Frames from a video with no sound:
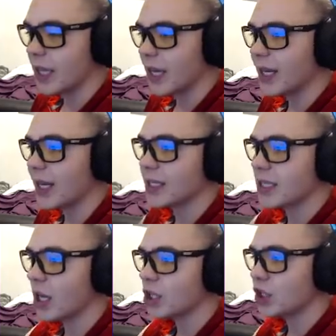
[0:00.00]
is going to get
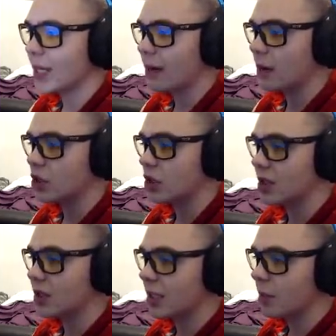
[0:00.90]
a touchdown on
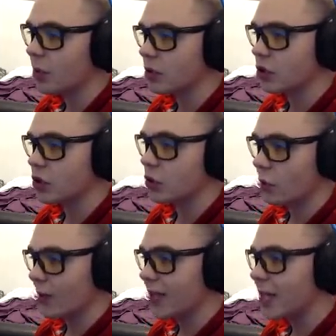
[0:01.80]
just simple
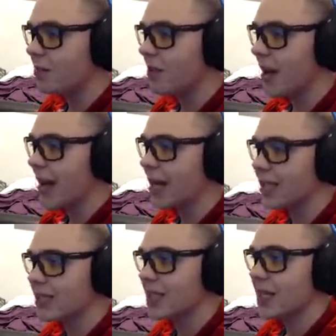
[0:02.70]
screen
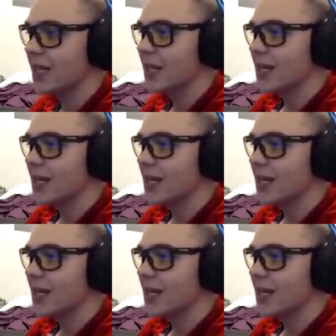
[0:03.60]
pass